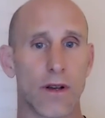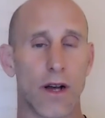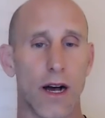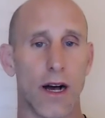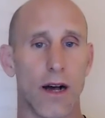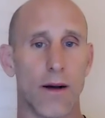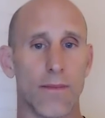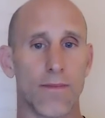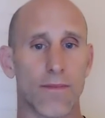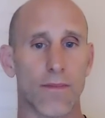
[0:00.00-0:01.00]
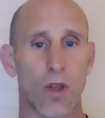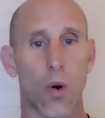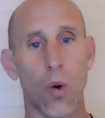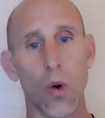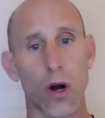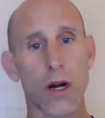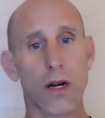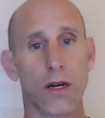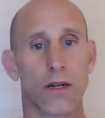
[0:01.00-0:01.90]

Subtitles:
or